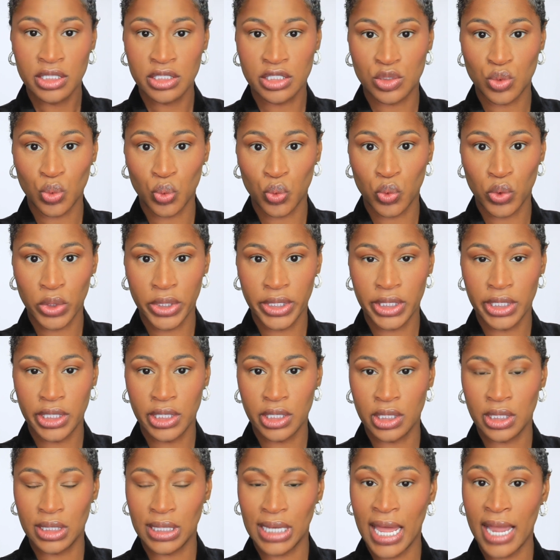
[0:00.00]
It's really
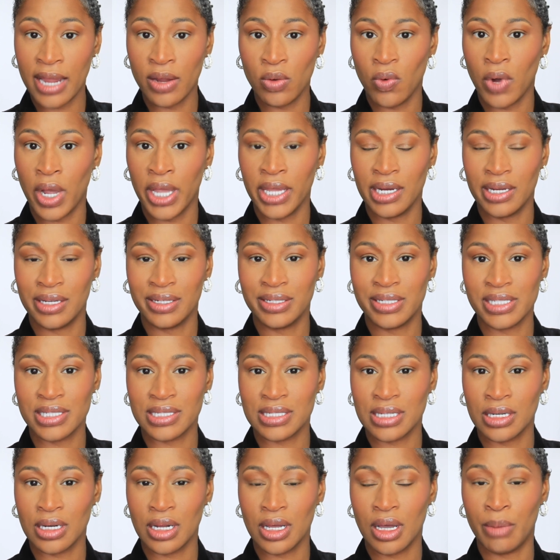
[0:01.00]
good, lightweight. It
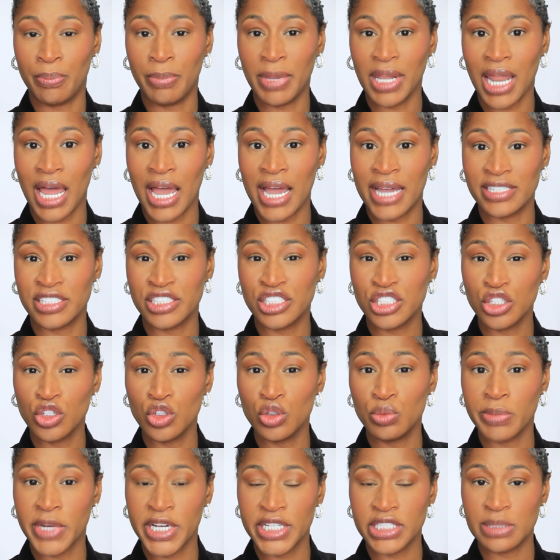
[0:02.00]
doesn't apply
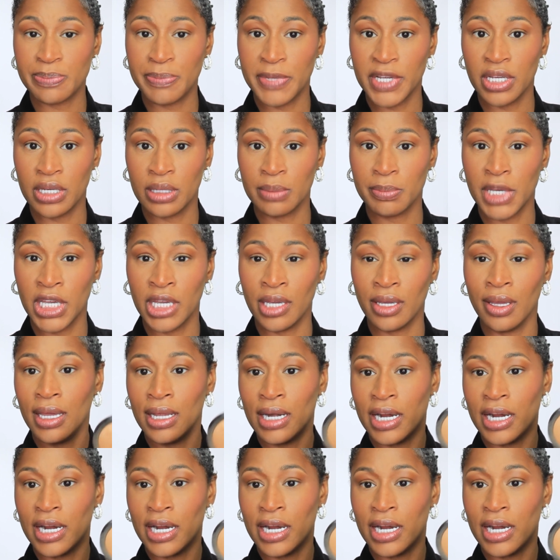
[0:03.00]
too much pigment.